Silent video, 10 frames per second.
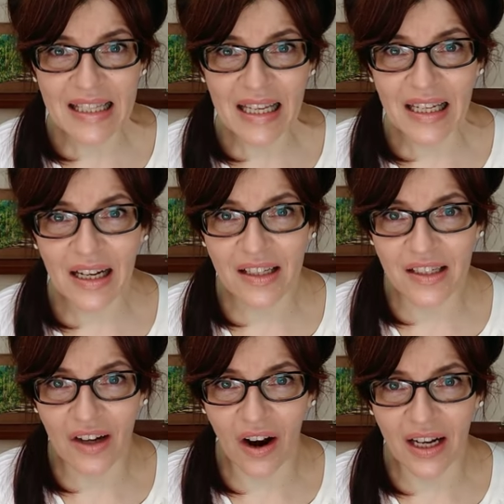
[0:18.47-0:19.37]
Seeking a
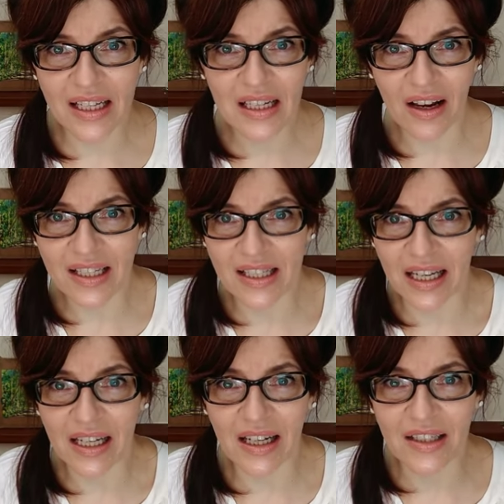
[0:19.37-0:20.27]
style is like
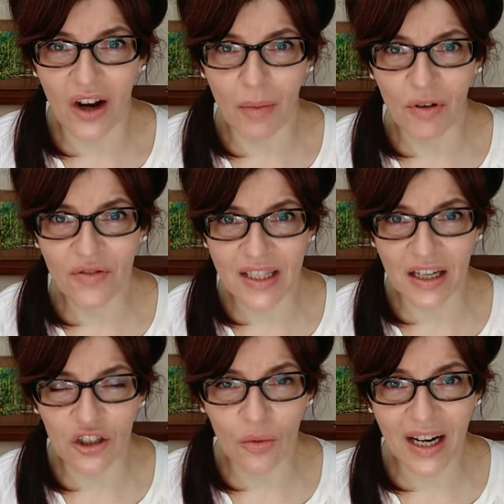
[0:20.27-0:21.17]
seeking a type of
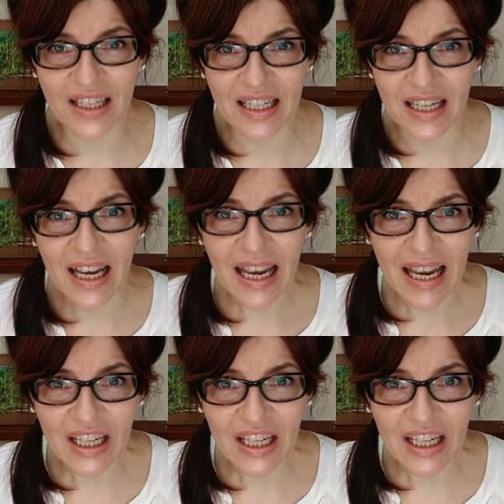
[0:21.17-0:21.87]
sexuality.